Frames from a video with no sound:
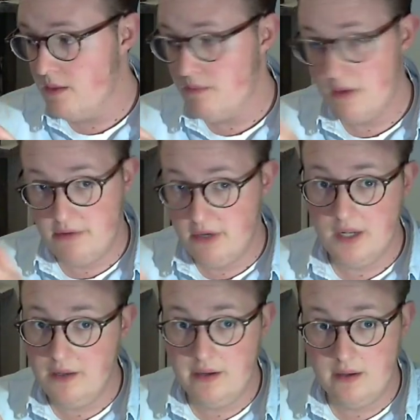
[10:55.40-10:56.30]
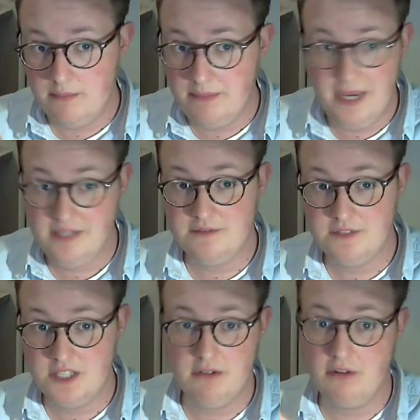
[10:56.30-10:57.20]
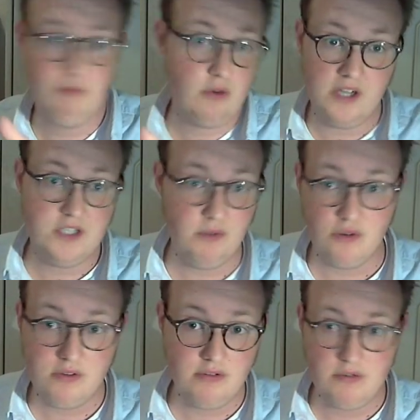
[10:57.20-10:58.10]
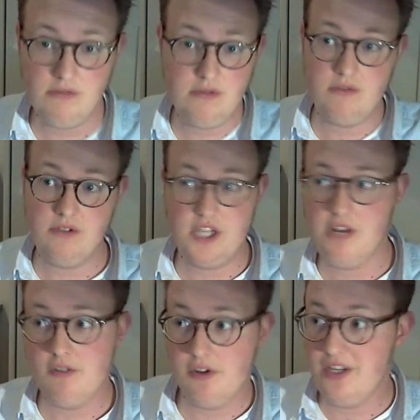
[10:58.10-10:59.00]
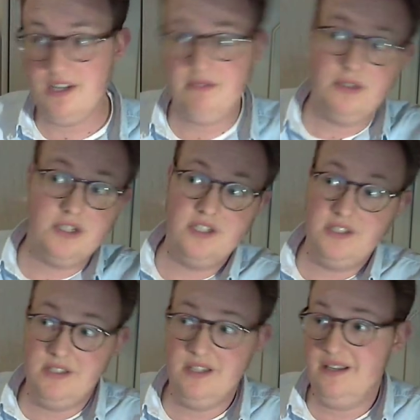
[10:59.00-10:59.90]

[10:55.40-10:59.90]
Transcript: my regular packet of cigarette what I smoke generally, which is